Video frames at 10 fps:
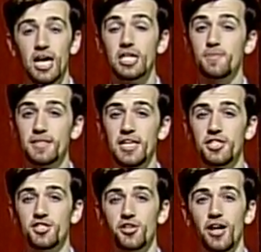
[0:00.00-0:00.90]

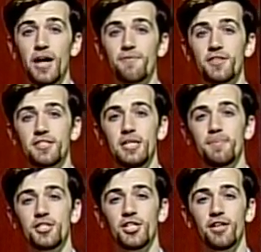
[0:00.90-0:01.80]
Expectations are high for the team
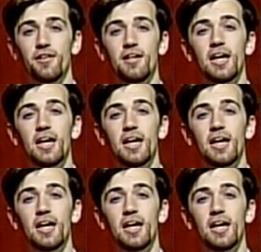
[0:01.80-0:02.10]
this year